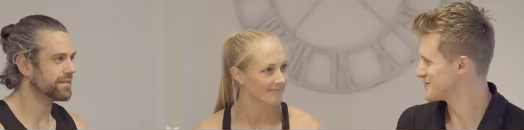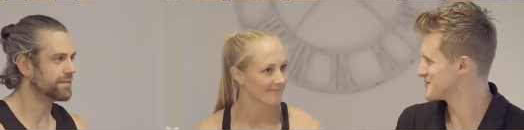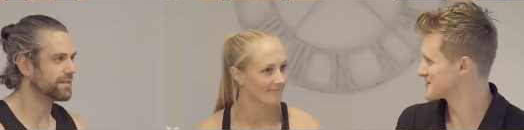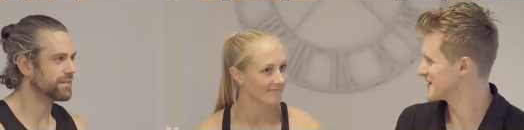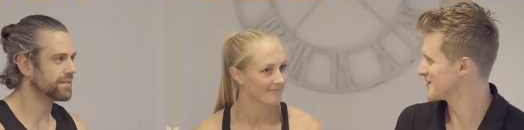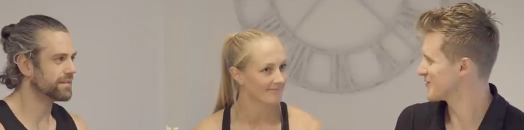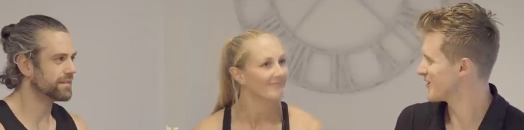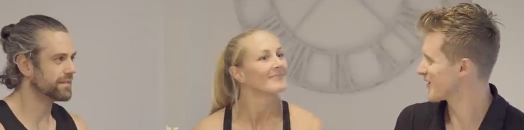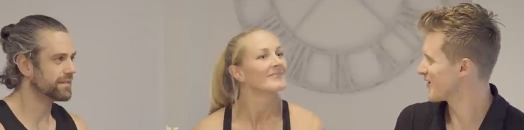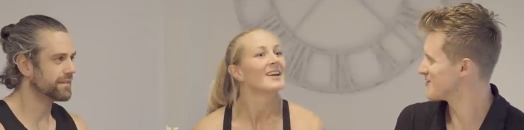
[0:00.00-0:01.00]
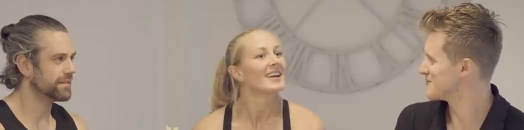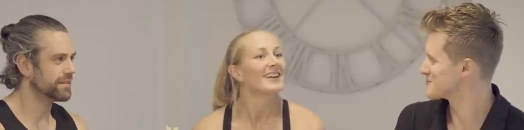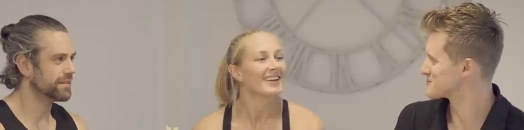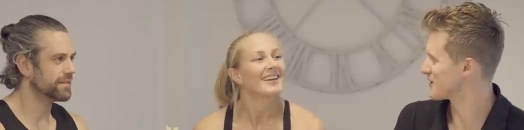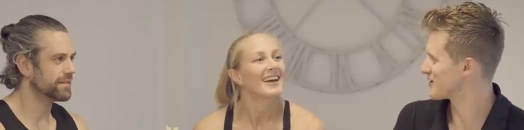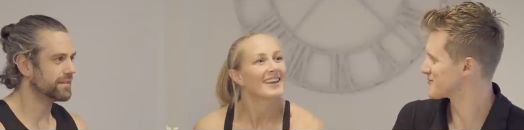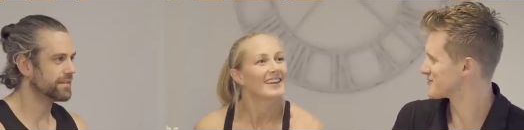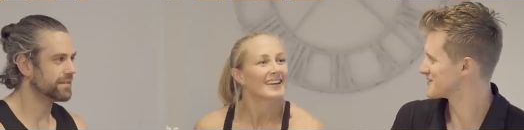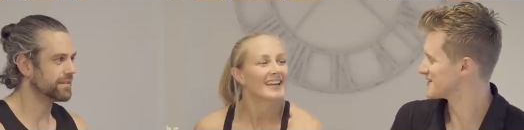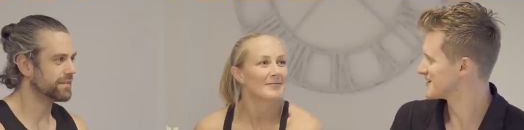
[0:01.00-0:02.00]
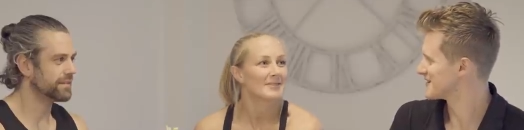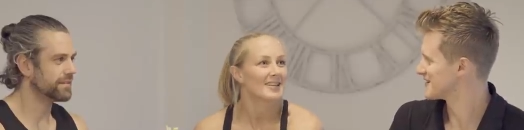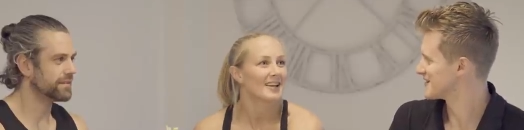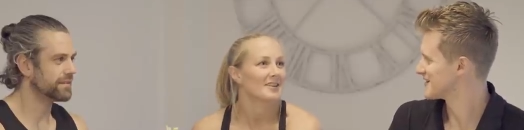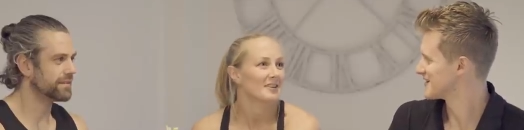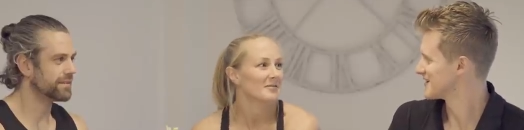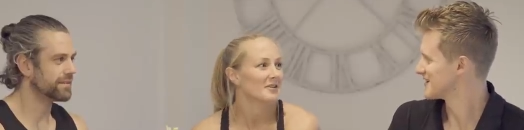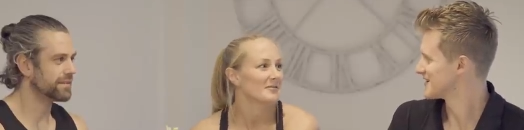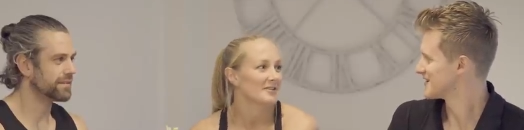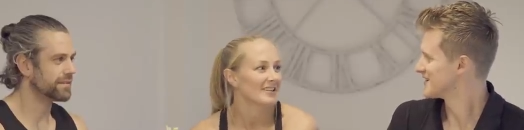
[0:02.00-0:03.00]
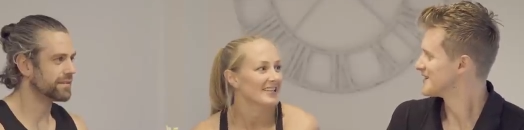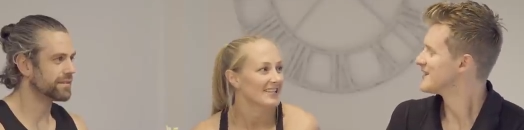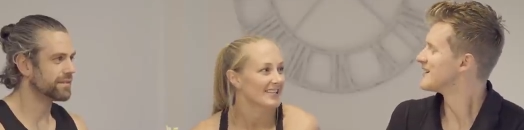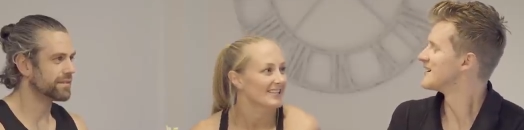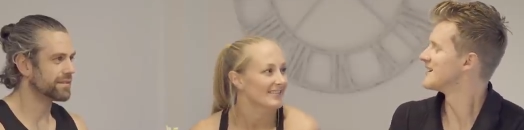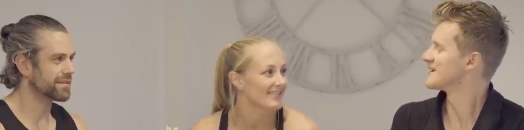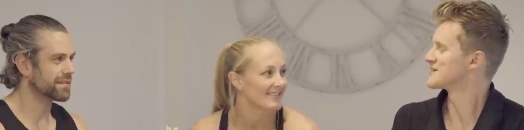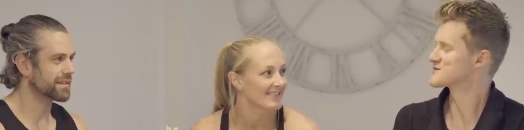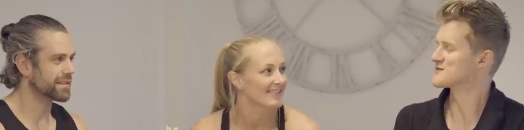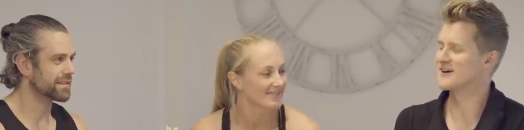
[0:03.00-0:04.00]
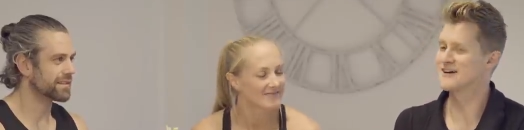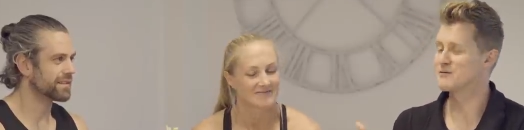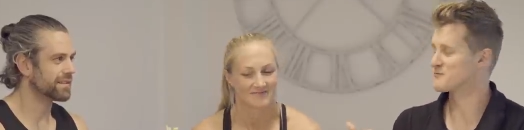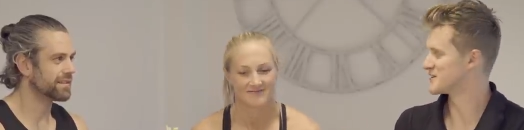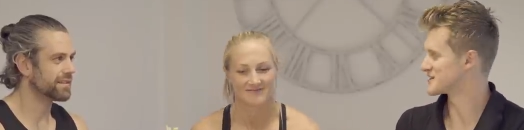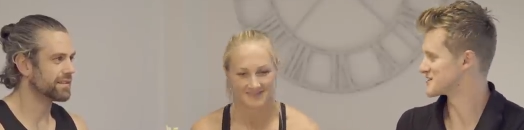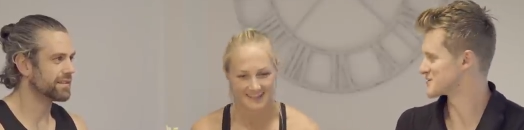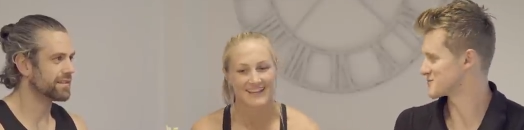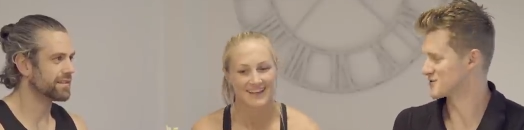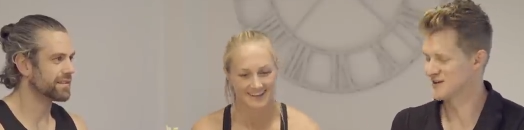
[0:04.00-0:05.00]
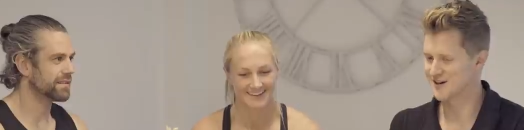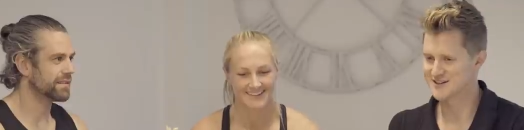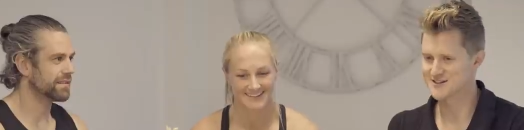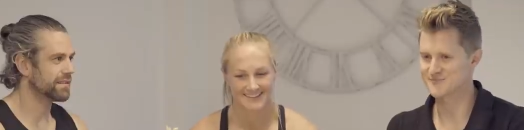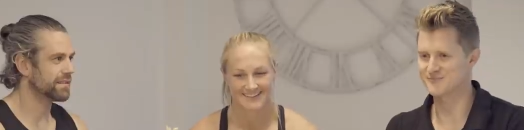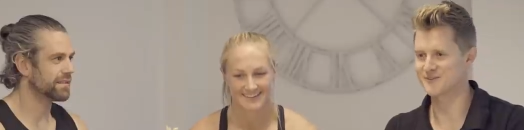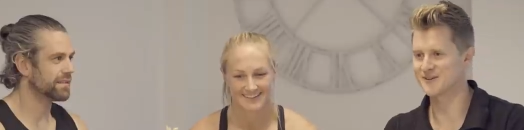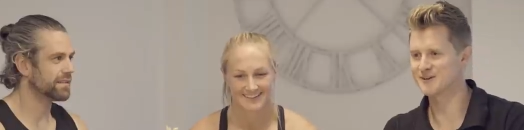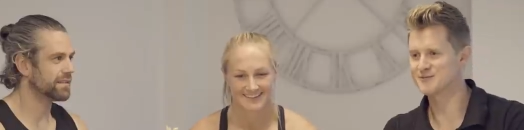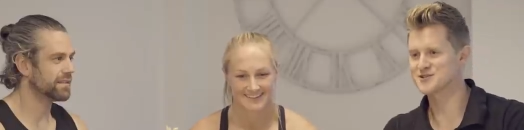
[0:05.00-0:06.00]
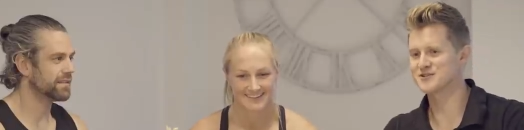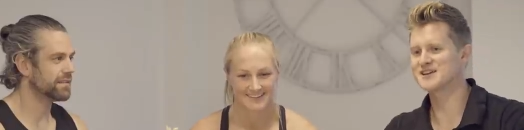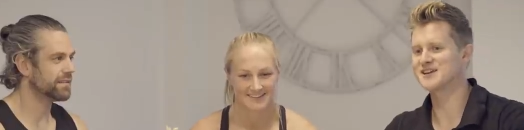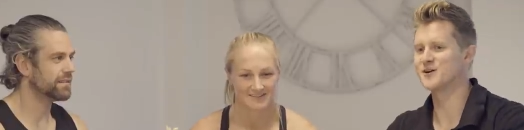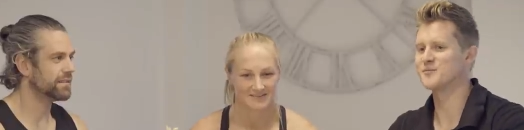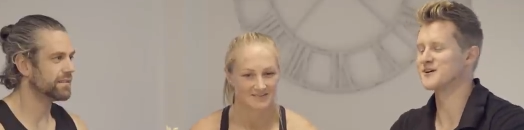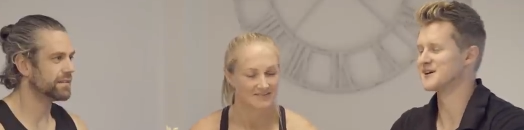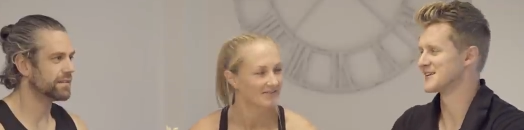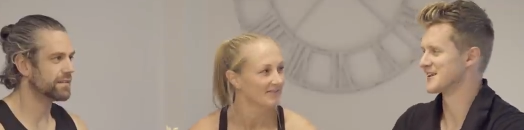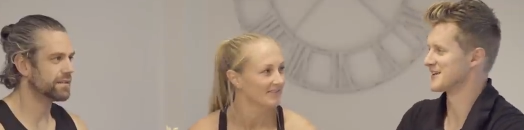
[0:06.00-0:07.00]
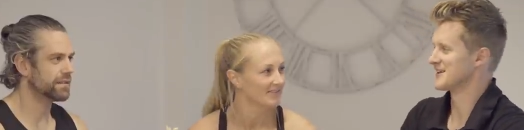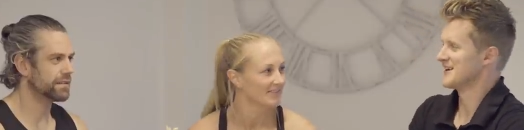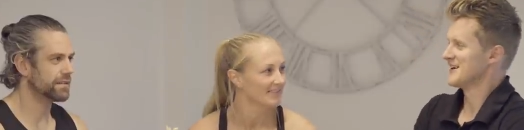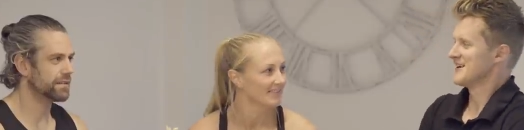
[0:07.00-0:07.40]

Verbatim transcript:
Speaker 1: first day or not? I can't remember. Yeah, I
Speaker 2: think I came and shadowed one of your sessions. Ah, that's
Speaker 1: right. Yeah, with Rich and some yeah. of the guys, and then we trained a little bit, and then